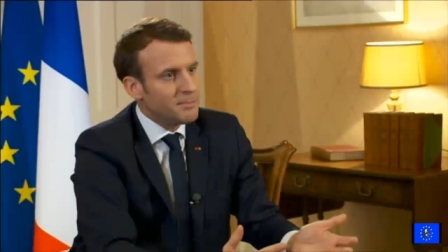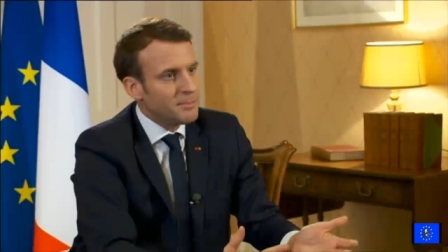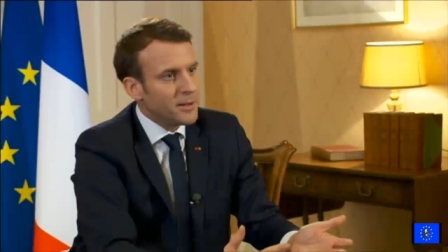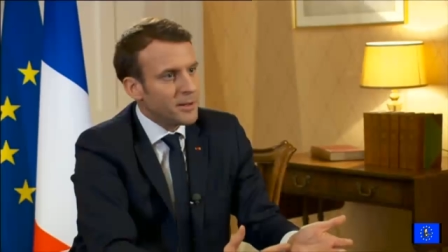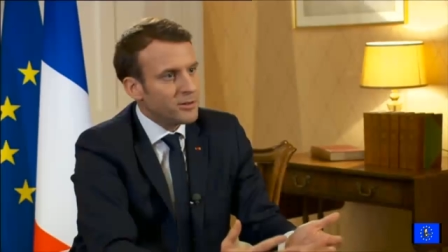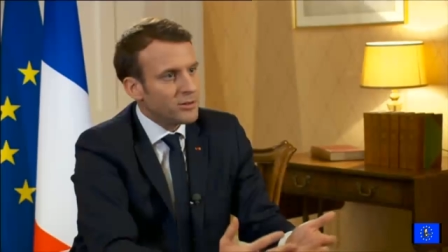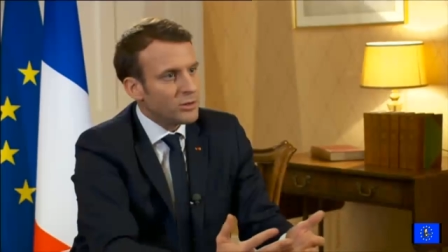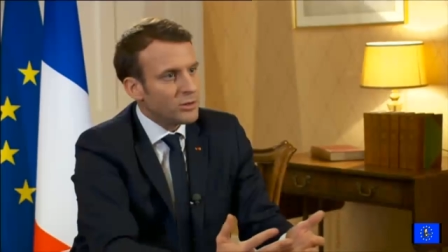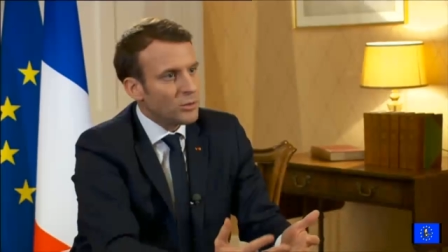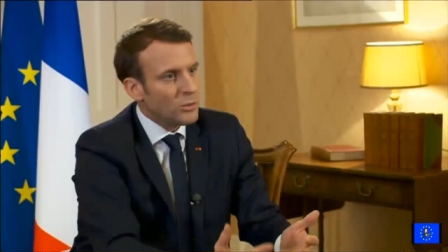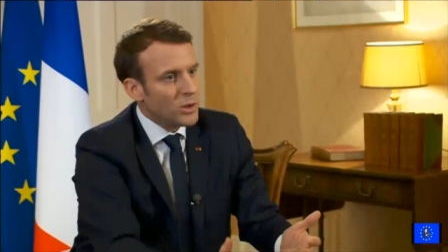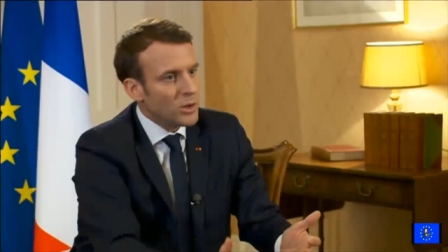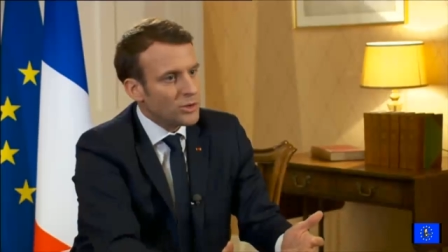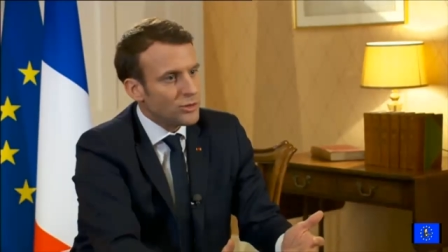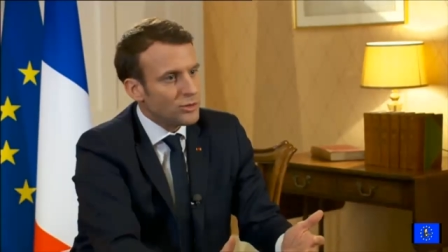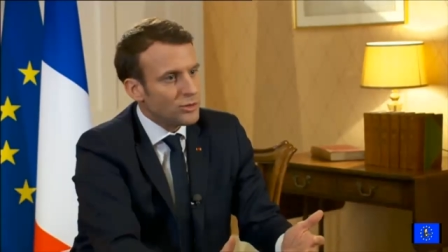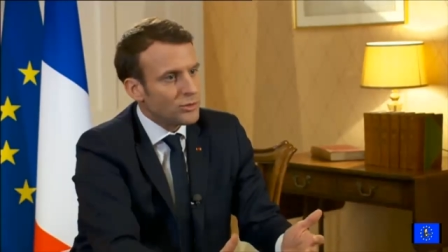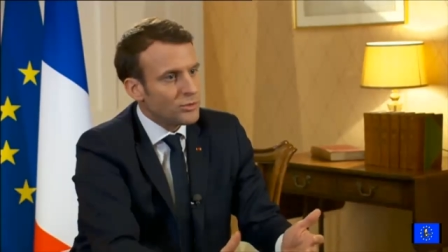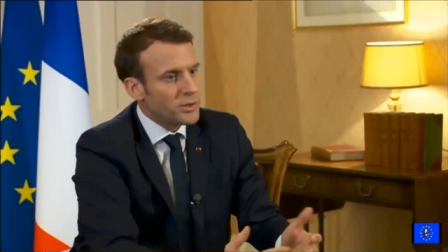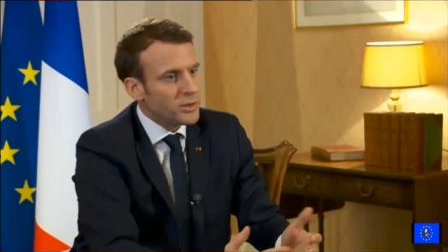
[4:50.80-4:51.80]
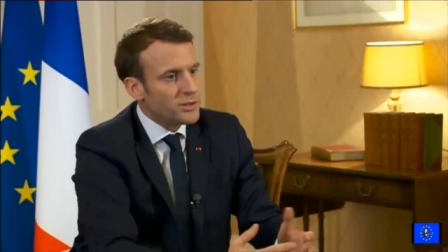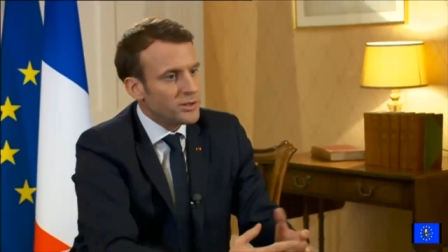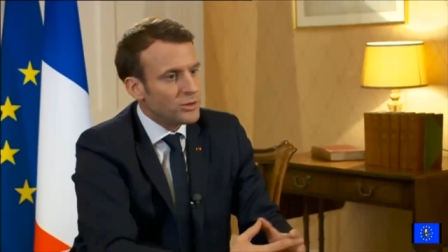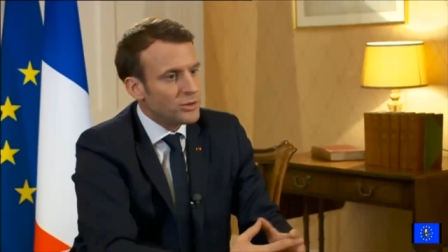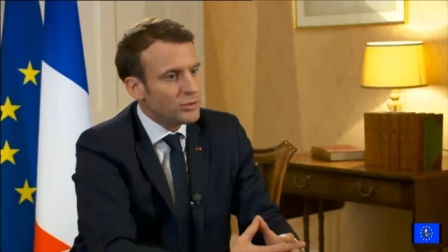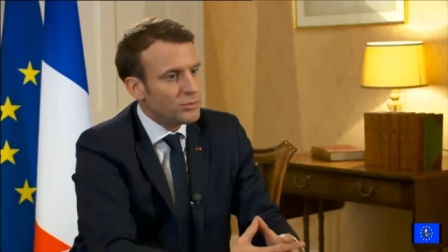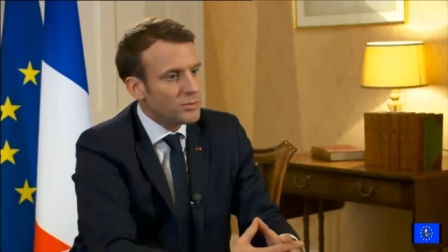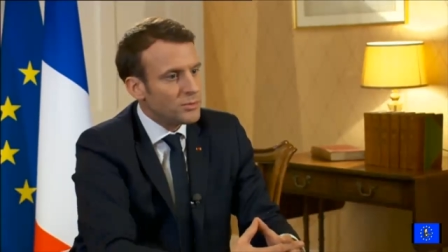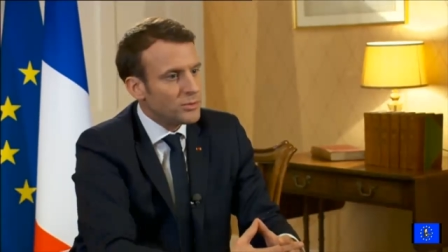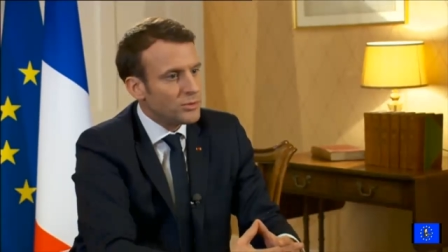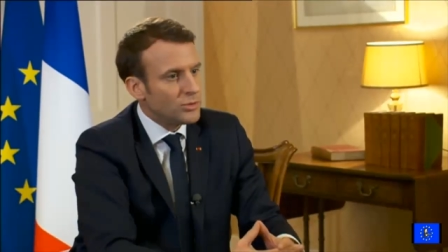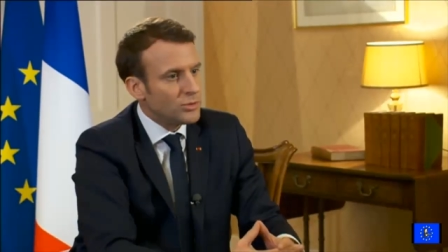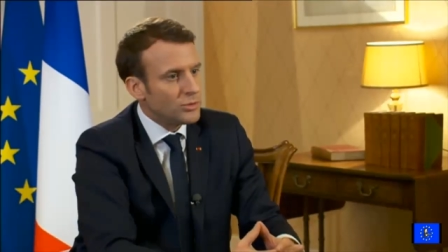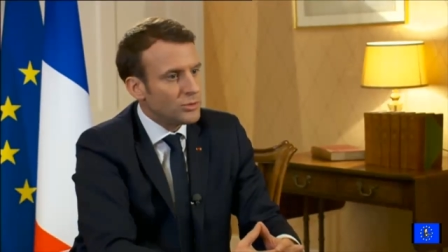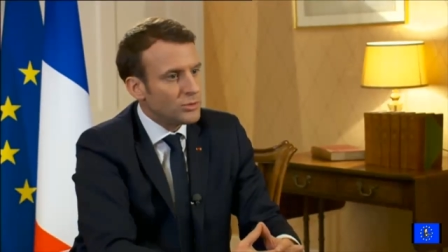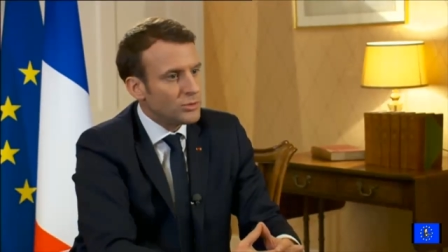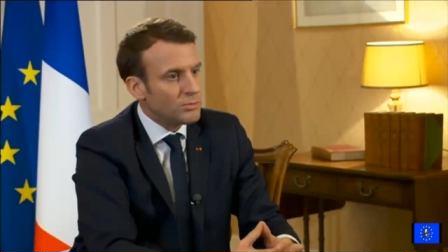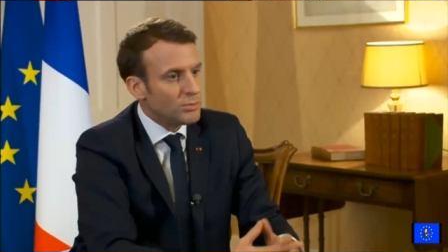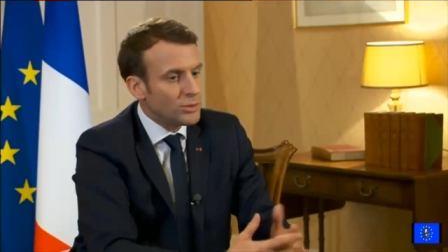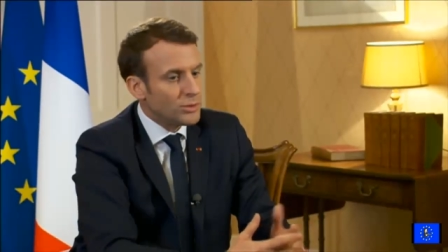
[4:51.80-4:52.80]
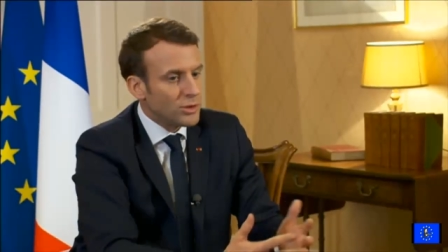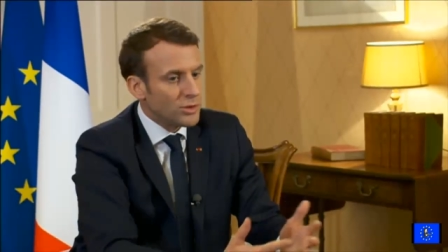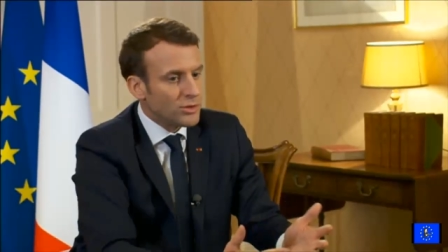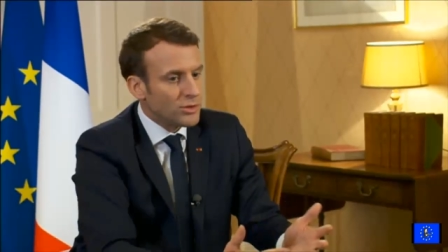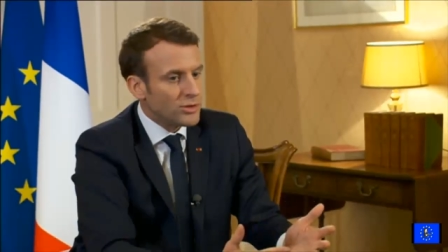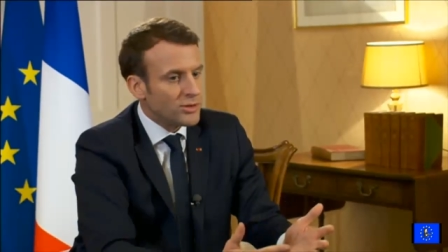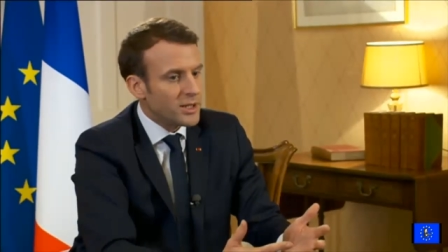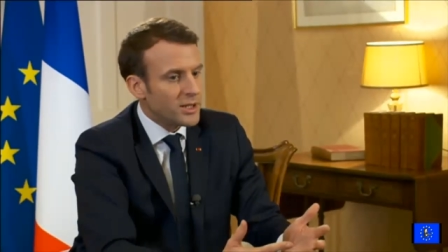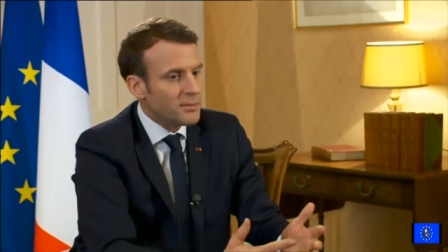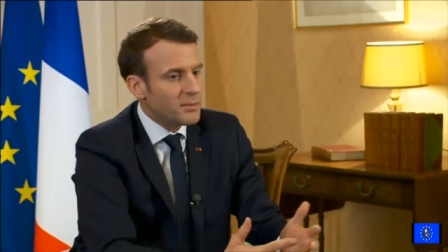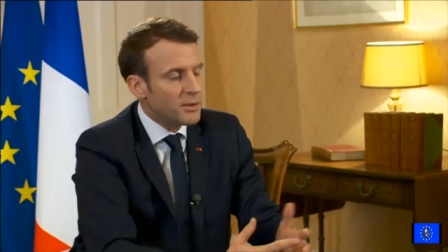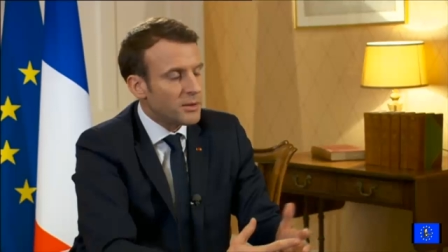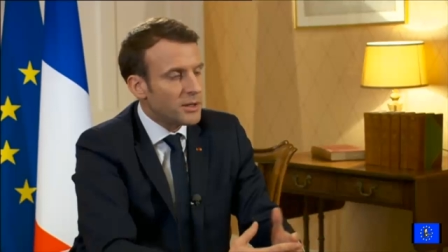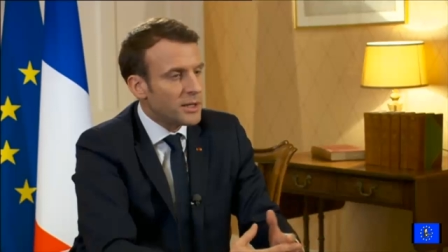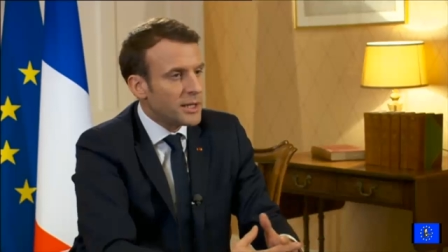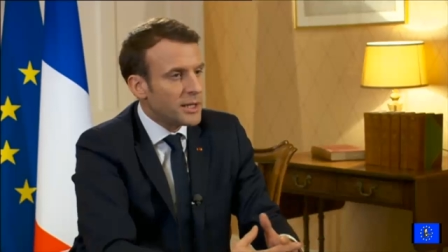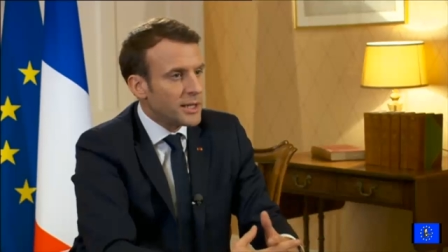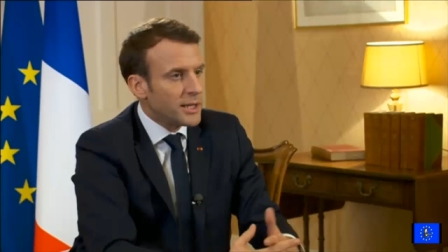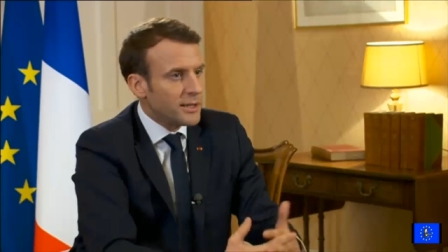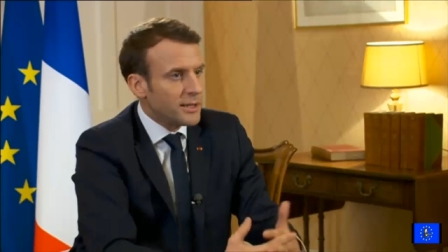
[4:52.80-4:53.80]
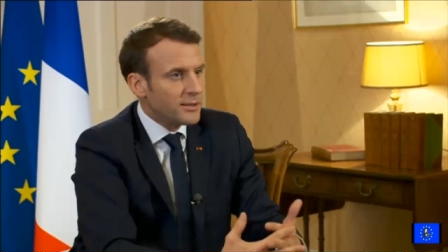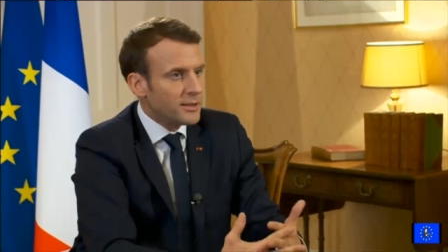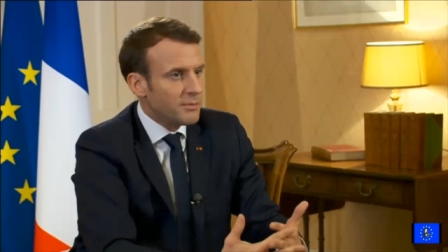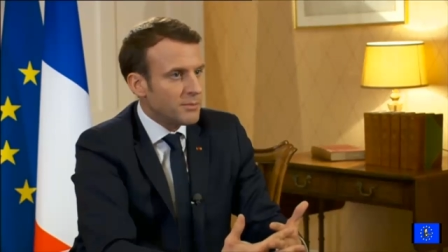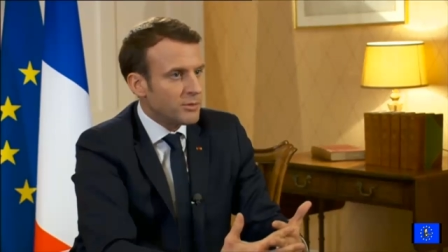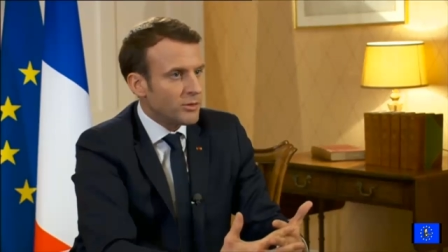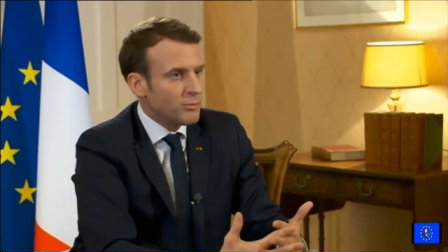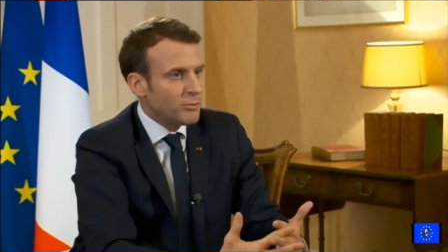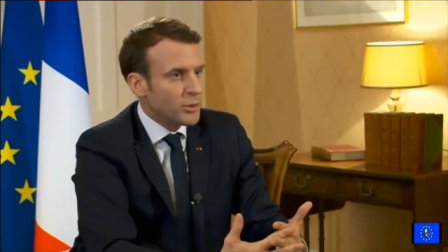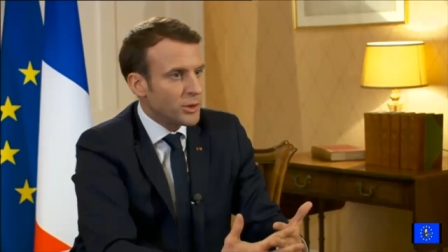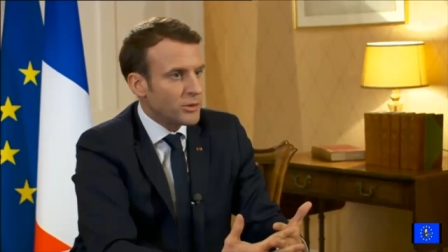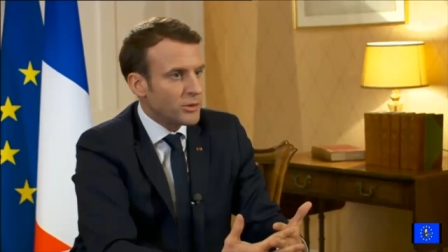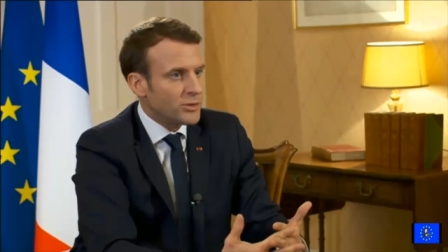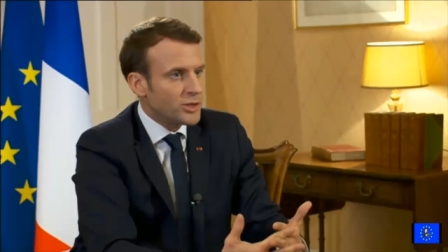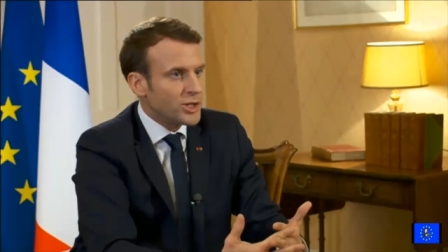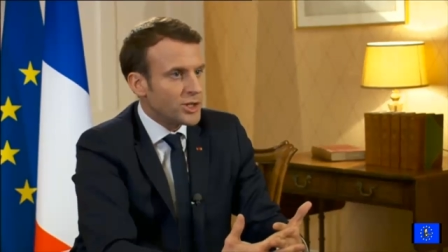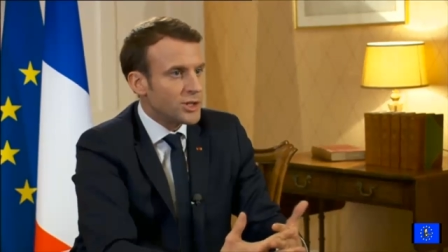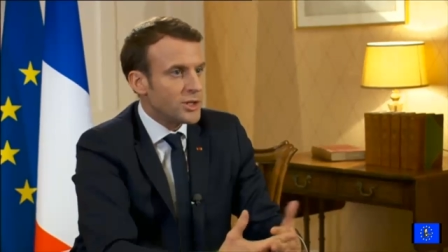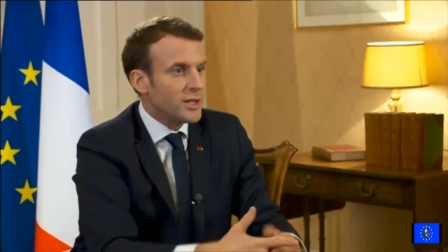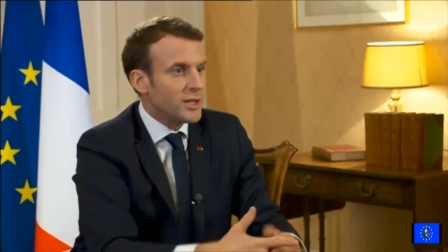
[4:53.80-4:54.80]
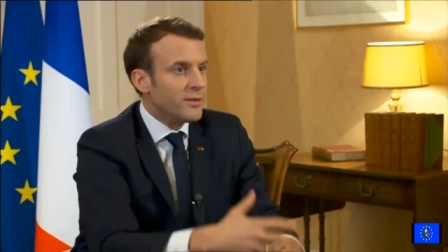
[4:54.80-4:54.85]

depends on what you're ready to, to put on the table in terms of precondition.